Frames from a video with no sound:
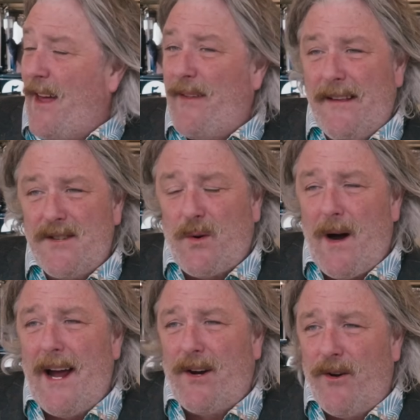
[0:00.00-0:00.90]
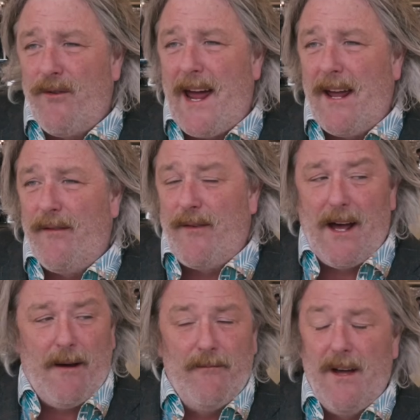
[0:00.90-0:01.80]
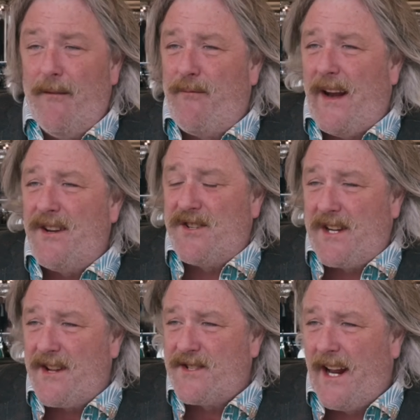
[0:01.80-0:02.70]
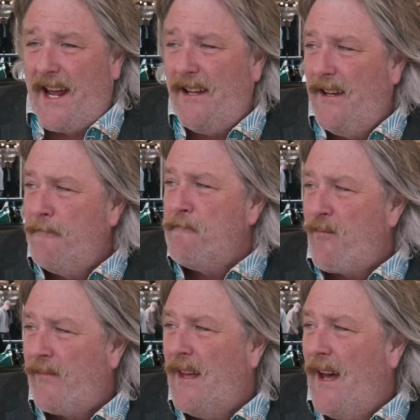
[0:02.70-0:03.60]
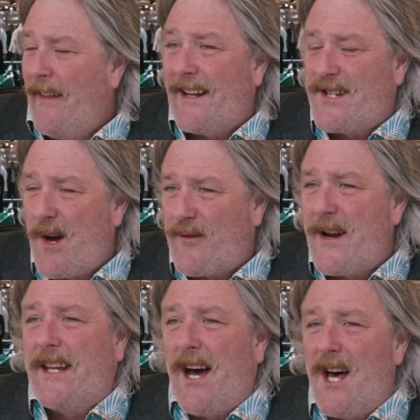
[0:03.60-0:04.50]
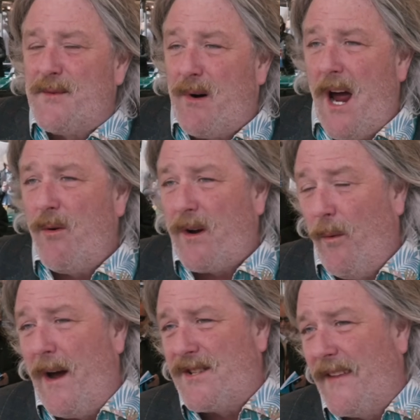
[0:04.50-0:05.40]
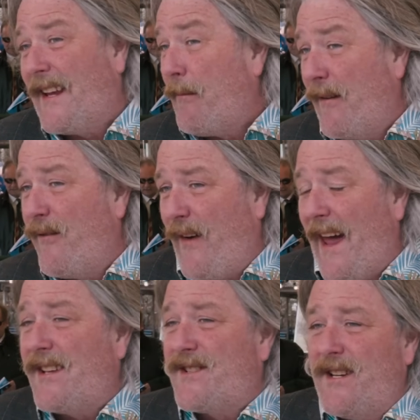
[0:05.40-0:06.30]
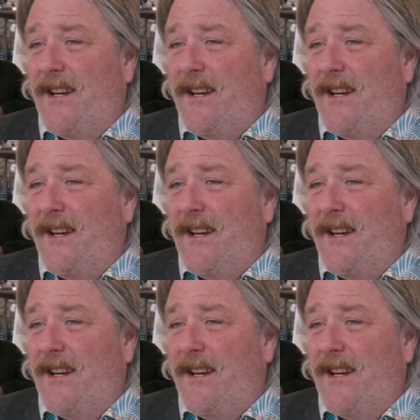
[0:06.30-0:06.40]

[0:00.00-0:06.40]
I think there's quite a good rate of finishes yesterday. I think 2 or 3 cars broke, which I think have been fixed,